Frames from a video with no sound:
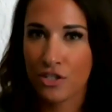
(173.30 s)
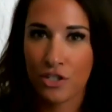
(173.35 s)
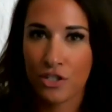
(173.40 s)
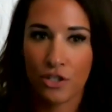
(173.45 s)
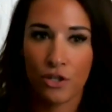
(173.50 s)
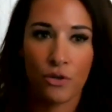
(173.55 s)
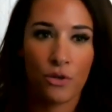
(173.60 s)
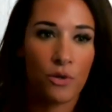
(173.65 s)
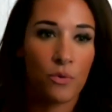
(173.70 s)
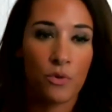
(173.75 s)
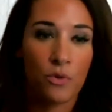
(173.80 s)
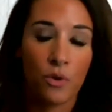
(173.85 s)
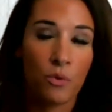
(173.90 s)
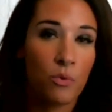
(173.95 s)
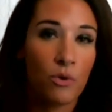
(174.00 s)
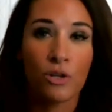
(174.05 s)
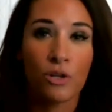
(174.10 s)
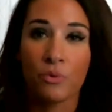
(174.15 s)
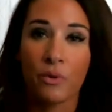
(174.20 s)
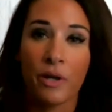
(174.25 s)
you know, the
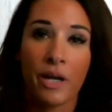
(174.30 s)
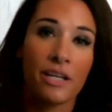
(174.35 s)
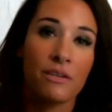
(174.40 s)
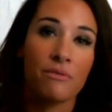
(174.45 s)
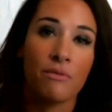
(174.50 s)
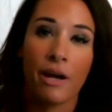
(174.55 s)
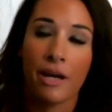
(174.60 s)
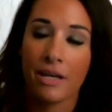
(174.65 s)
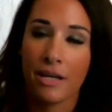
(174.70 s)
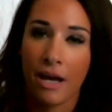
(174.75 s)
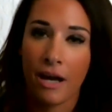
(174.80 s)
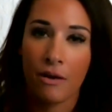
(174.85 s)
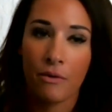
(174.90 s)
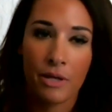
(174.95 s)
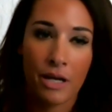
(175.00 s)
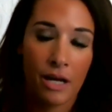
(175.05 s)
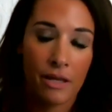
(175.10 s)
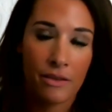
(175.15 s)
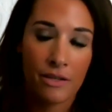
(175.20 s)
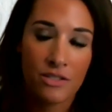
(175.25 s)
world we're in right now.
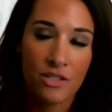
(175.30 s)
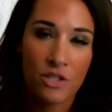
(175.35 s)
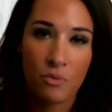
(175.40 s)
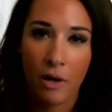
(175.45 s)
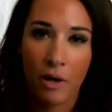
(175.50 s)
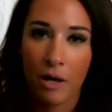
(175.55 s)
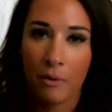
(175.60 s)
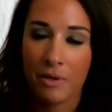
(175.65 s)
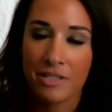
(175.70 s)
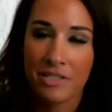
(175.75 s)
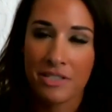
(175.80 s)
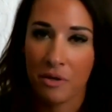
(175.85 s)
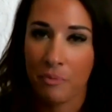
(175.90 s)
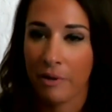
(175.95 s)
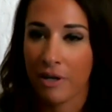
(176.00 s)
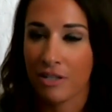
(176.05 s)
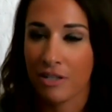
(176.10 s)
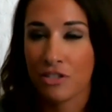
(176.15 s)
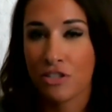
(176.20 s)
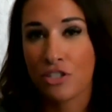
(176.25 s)
And this is why I always tell
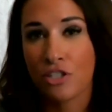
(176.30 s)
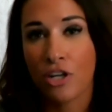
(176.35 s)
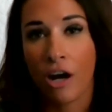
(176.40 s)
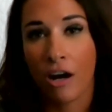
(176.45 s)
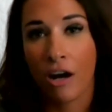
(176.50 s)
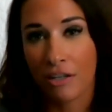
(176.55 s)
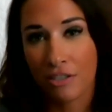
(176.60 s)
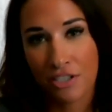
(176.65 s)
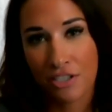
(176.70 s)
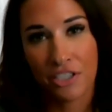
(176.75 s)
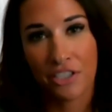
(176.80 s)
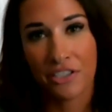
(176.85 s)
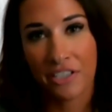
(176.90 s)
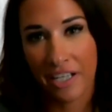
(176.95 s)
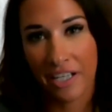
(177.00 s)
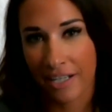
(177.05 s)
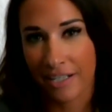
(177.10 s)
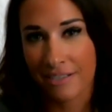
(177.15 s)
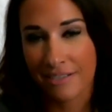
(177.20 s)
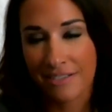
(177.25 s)
parents, talk to your
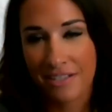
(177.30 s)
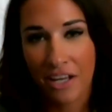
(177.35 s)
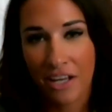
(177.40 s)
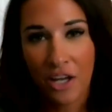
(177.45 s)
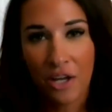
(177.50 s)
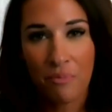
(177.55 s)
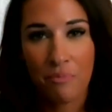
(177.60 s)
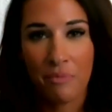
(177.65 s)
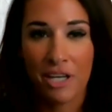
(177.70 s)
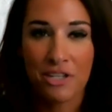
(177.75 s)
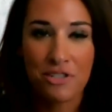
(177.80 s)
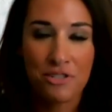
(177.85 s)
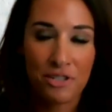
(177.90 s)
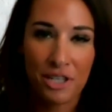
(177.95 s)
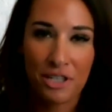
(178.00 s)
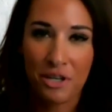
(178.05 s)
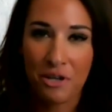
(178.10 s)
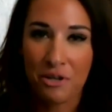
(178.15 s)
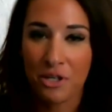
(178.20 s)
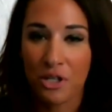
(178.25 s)
kids. Make sure they
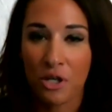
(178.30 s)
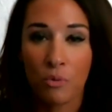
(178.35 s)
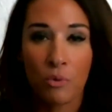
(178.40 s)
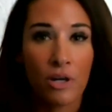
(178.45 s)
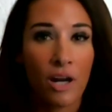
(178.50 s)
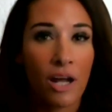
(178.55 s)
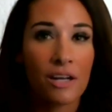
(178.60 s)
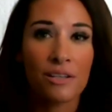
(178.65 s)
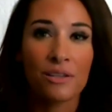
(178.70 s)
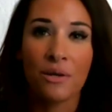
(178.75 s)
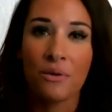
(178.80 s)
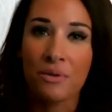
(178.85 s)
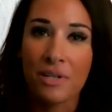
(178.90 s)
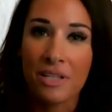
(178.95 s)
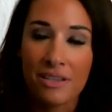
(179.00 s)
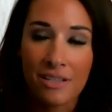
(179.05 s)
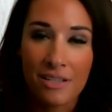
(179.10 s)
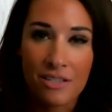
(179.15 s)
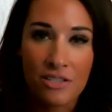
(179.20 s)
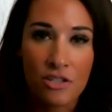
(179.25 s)
know, you know, we're not alone
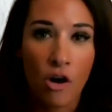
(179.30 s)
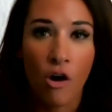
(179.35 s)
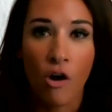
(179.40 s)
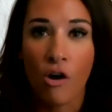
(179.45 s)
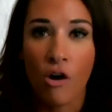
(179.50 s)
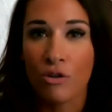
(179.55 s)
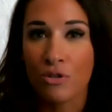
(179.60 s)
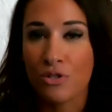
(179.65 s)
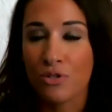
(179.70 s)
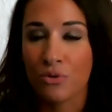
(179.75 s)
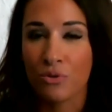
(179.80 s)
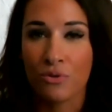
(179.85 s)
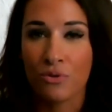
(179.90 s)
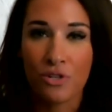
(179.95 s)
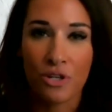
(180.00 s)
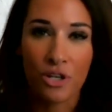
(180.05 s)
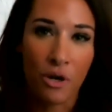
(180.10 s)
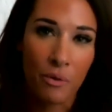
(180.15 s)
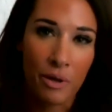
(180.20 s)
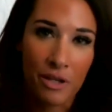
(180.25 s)
in this. All schools are
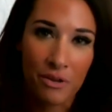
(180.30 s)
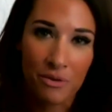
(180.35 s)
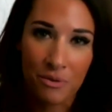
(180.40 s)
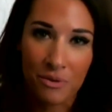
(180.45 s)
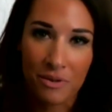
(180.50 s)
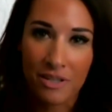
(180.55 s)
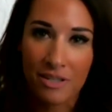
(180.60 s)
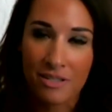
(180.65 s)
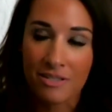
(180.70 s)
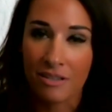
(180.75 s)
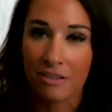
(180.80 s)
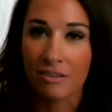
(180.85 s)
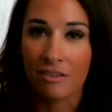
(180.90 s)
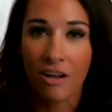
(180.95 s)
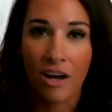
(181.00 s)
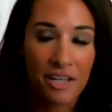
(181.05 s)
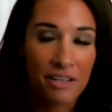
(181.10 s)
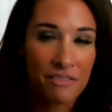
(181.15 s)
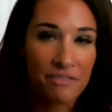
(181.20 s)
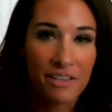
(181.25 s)
going through this. A
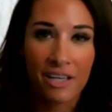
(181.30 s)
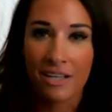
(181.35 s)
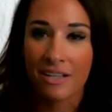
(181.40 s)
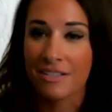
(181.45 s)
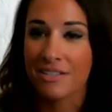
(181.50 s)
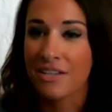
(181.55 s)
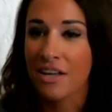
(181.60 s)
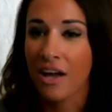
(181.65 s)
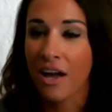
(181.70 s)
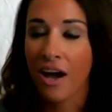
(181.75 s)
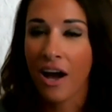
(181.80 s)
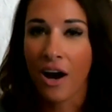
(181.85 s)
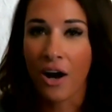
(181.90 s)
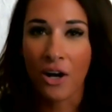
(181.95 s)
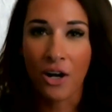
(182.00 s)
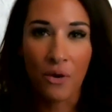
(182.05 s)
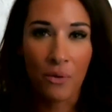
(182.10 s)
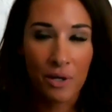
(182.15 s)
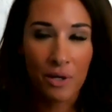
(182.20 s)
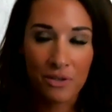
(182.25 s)
lot of kids are going